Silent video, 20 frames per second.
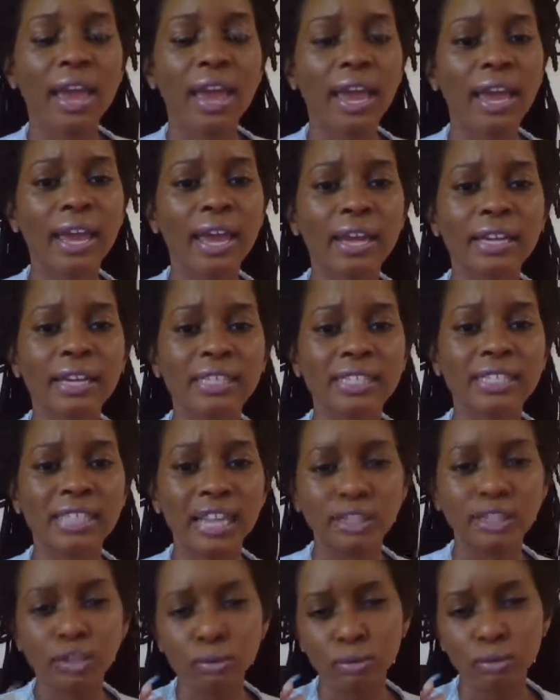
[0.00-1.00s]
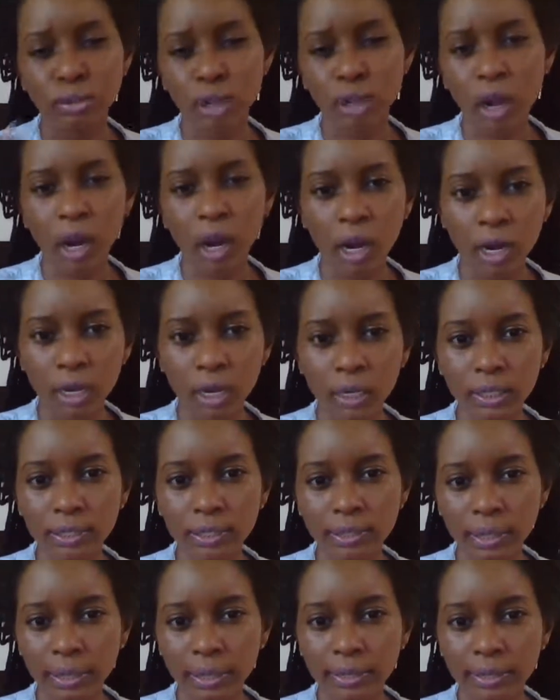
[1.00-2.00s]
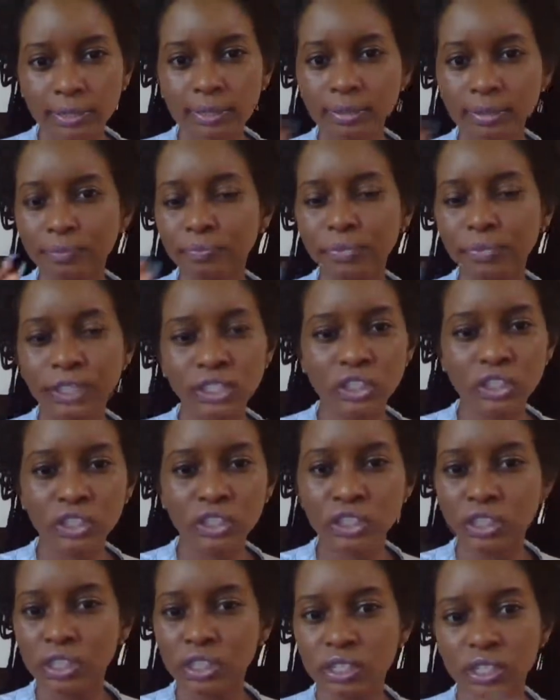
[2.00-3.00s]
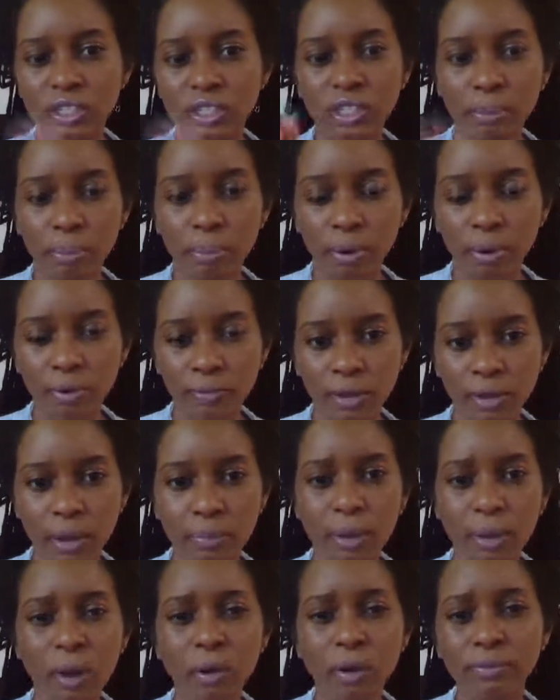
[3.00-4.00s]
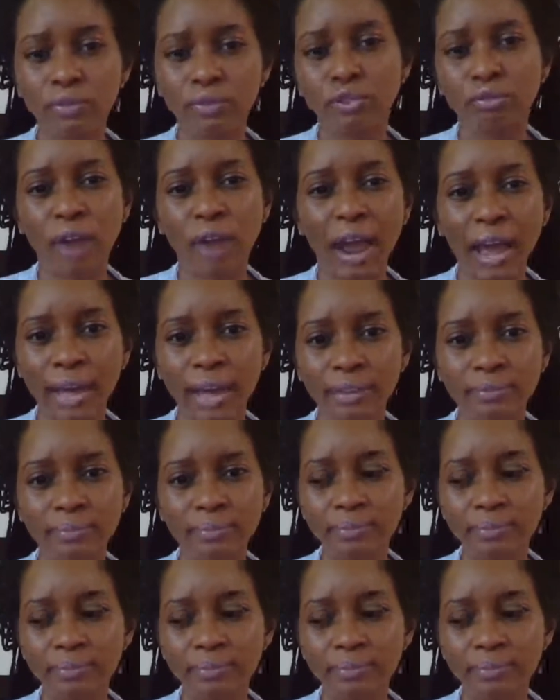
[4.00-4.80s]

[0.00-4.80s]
And it's not too tart, like, it's just, it's the perfect amount of dry.